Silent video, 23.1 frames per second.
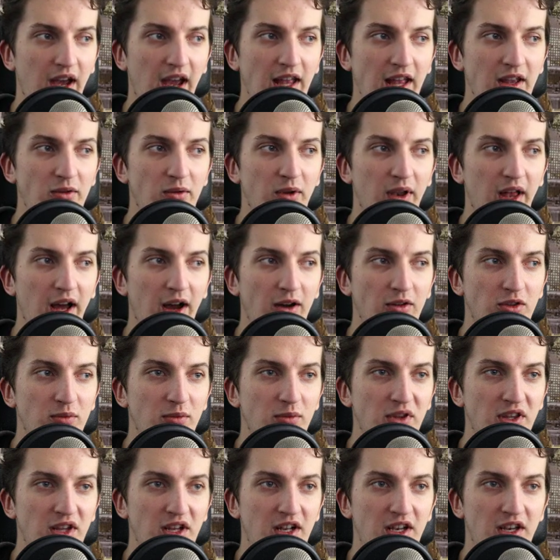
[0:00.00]
And it will
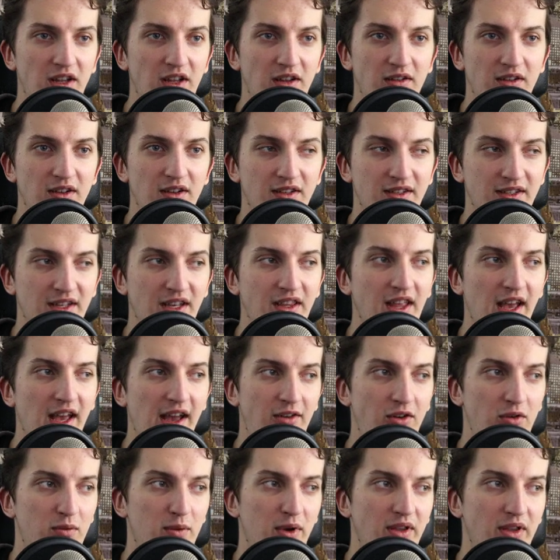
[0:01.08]
automatically send
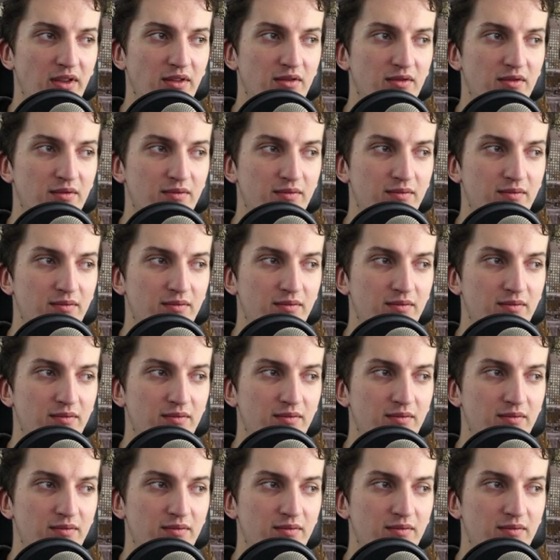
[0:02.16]
everyone.